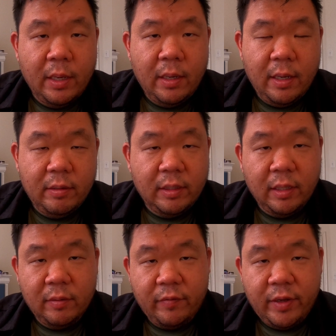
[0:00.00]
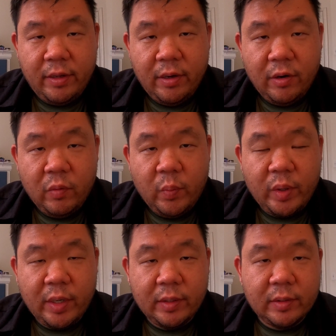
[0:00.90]
in another video,
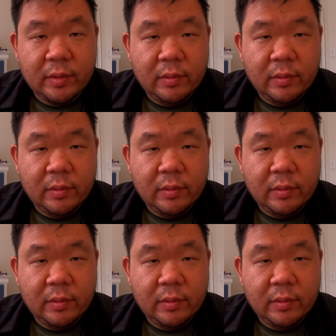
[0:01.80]
but